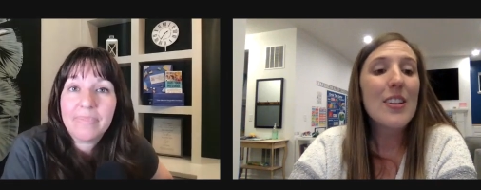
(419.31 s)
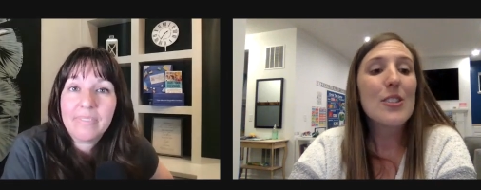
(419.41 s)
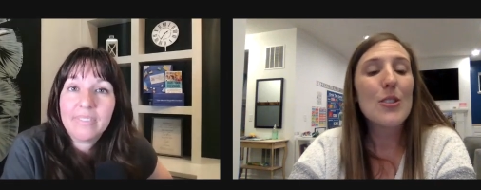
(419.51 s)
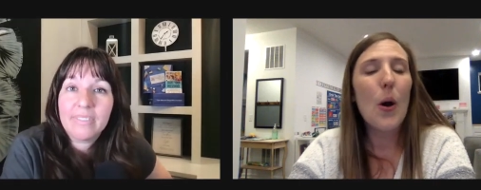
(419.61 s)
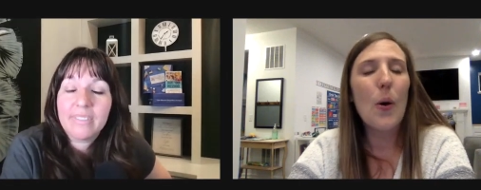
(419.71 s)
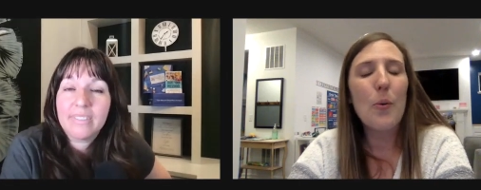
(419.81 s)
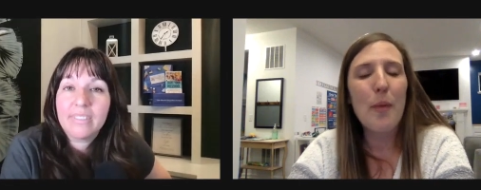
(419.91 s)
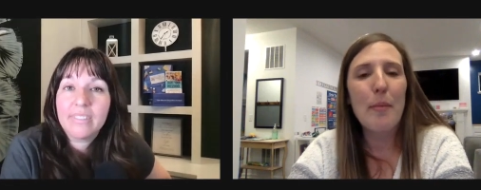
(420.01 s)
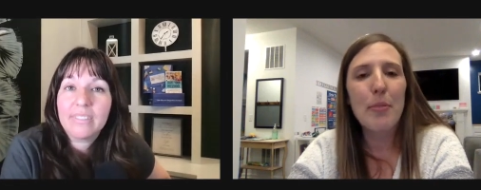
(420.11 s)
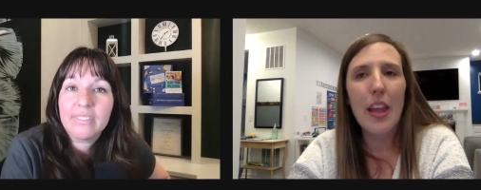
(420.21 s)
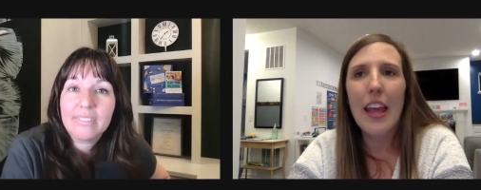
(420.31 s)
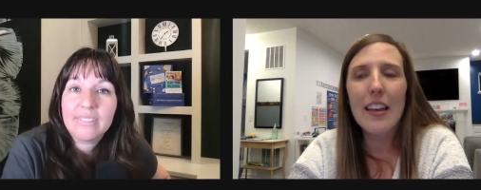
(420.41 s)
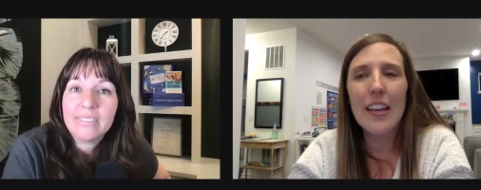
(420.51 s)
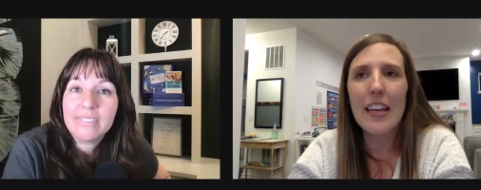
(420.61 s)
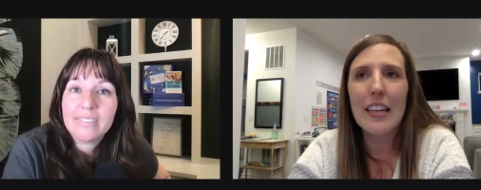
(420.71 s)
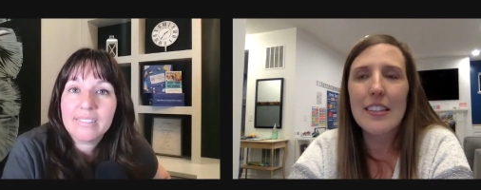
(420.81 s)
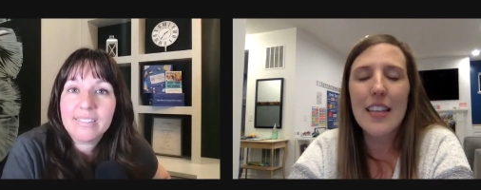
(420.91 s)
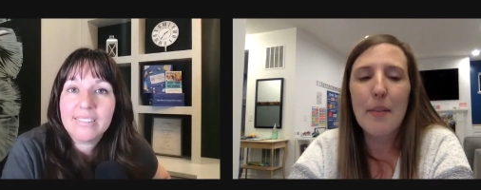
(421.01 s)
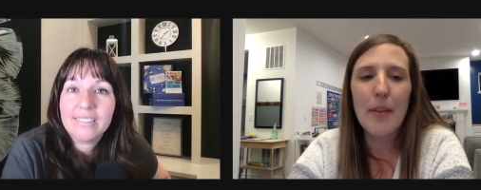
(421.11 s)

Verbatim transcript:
Speaker 1: So, my plan is I'm